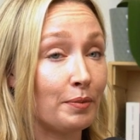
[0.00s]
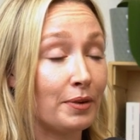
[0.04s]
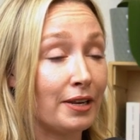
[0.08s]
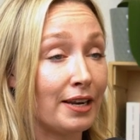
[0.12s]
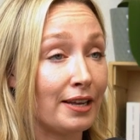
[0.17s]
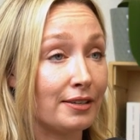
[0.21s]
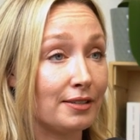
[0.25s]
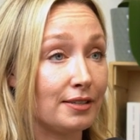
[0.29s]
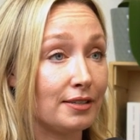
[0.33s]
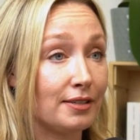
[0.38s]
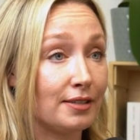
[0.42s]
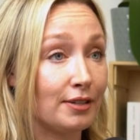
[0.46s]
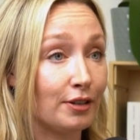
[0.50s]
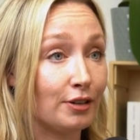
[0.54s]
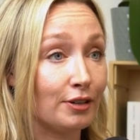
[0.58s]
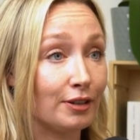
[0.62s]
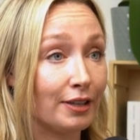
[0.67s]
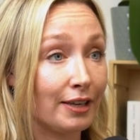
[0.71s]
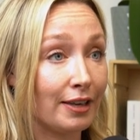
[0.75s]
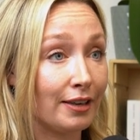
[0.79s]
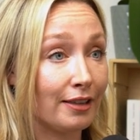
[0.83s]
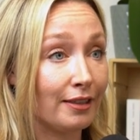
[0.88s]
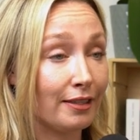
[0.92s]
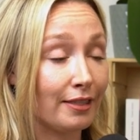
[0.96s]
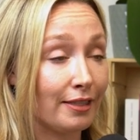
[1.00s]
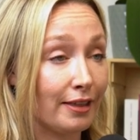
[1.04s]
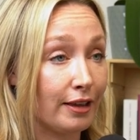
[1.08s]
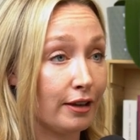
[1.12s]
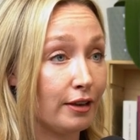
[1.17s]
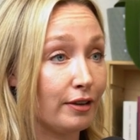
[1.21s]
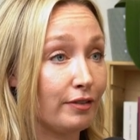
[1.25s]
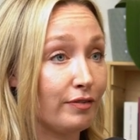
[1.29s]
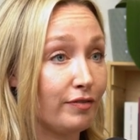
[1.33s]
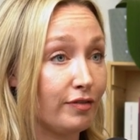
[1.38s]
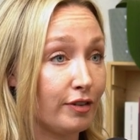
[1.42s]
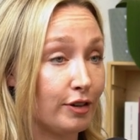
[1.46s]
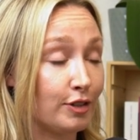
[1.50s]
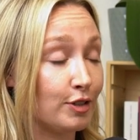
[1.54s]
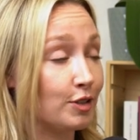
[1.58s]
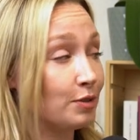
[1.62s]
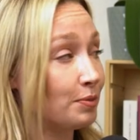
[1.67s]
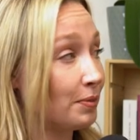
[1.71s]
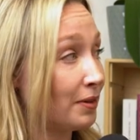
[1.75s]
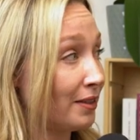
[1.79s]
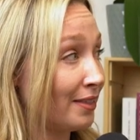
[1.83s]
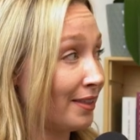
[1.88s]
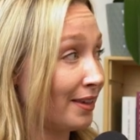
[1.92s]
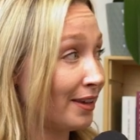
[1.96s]
necessarily think of first when
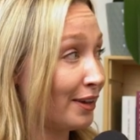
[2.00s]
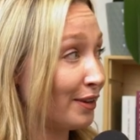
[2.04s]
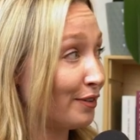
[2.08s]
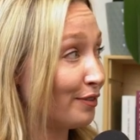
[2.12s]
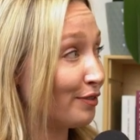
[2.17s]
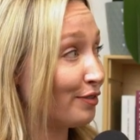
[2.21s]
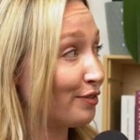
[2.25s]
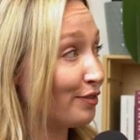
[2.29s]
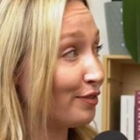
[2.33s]
we think of